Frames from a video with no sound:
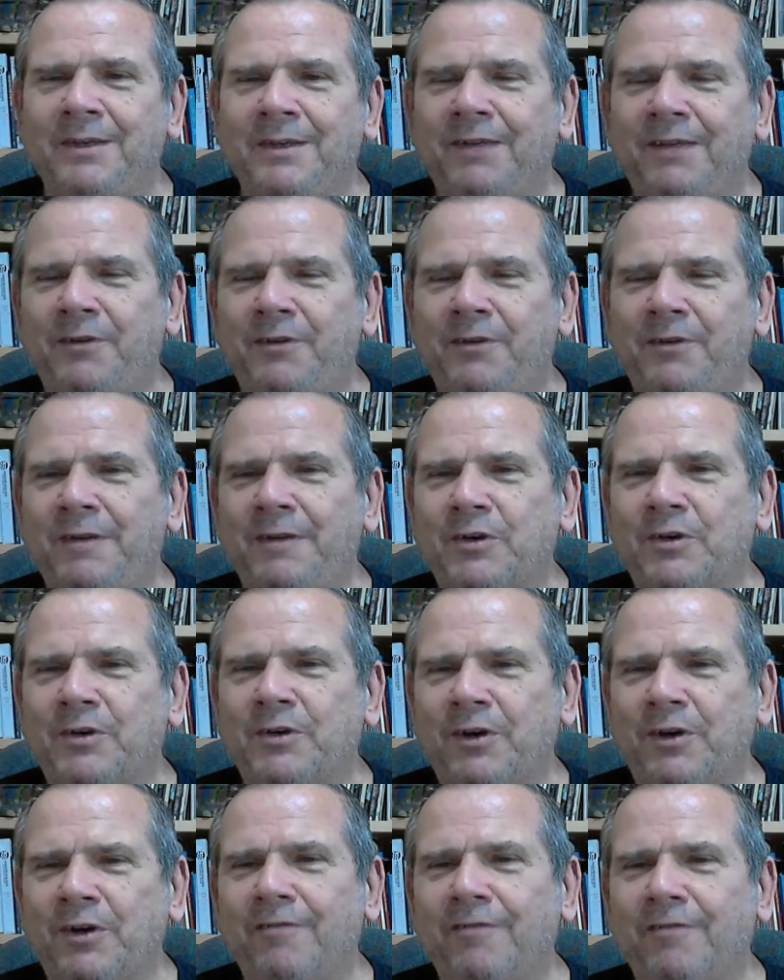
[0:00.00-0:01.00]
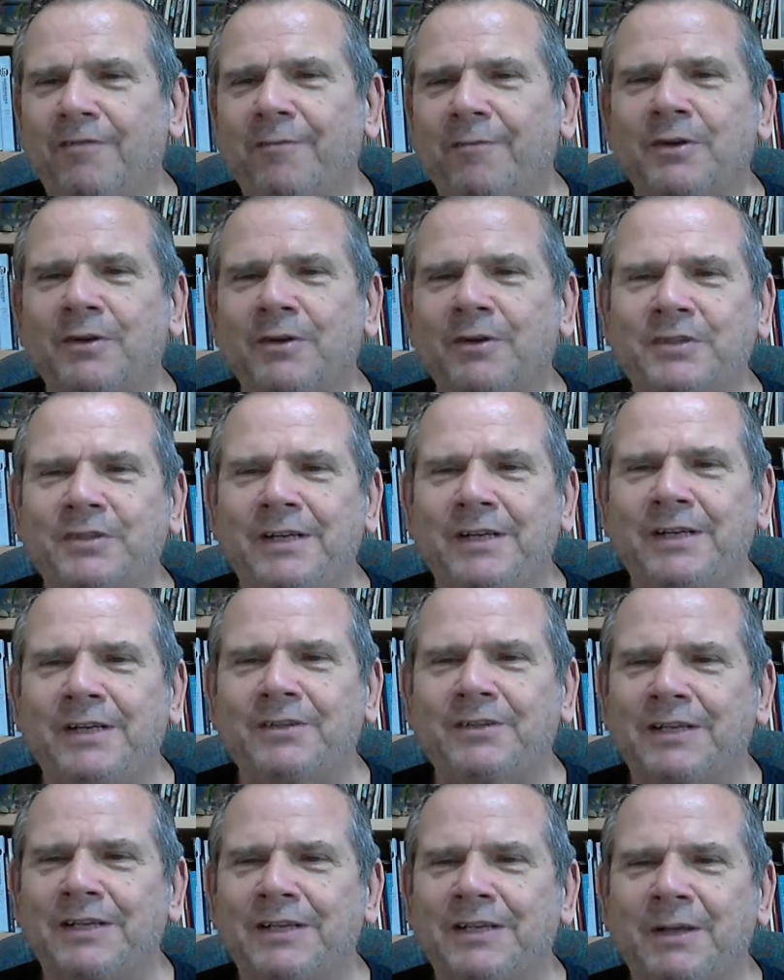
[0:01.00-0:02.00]
if you've never turned from your
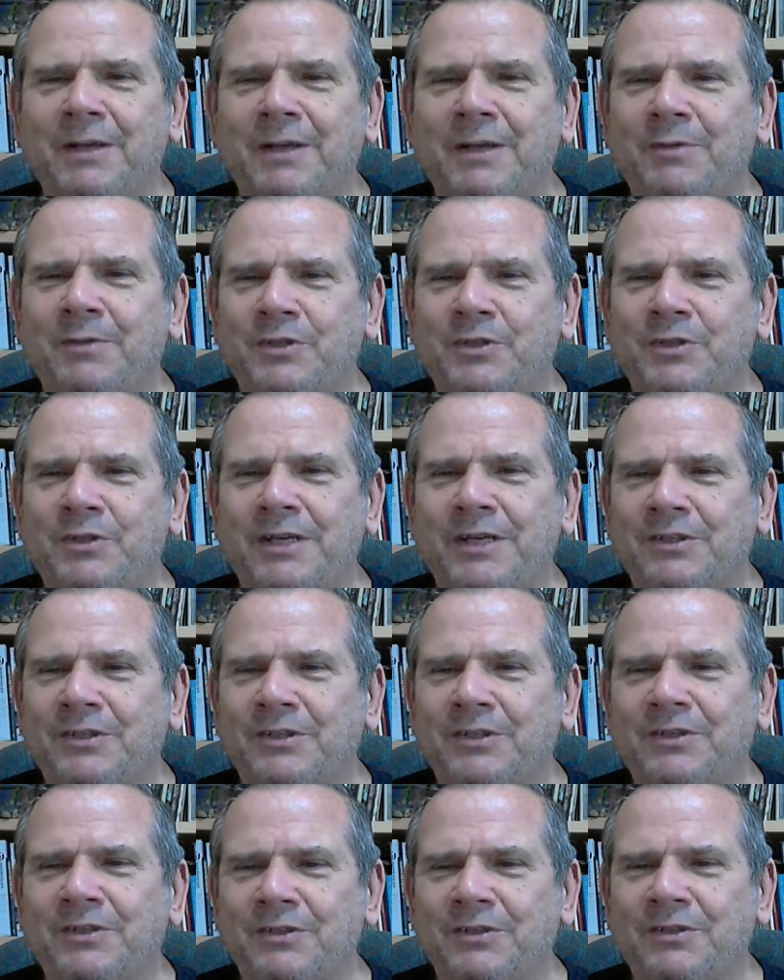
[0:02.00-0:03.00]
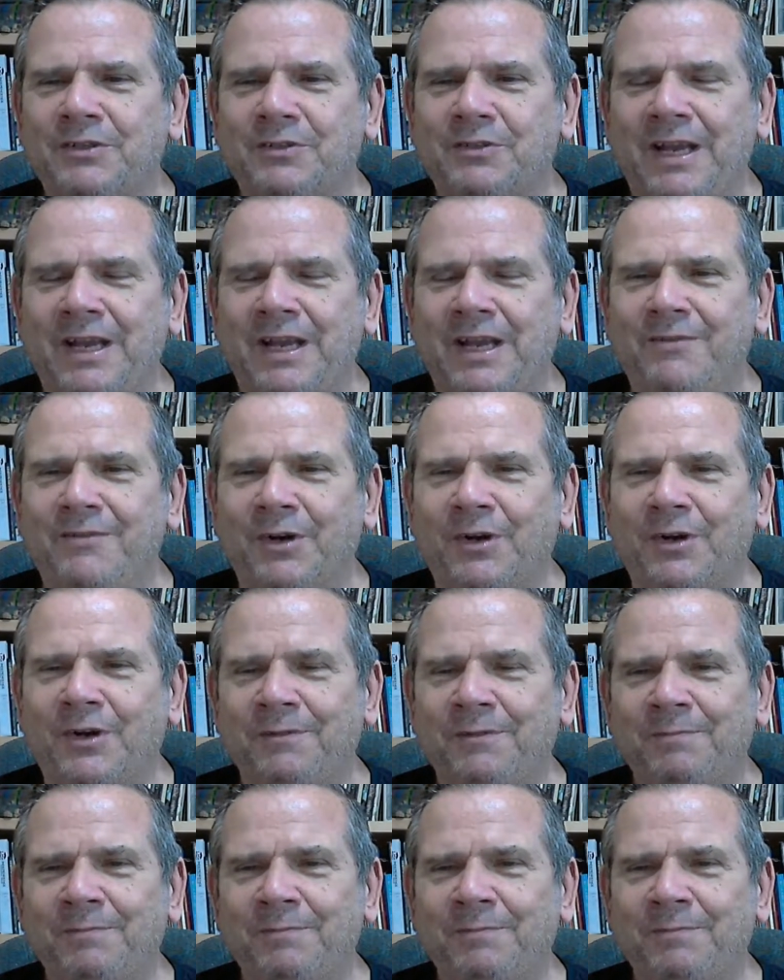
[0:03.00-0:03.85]
sins and accepted Jesus as your Savior,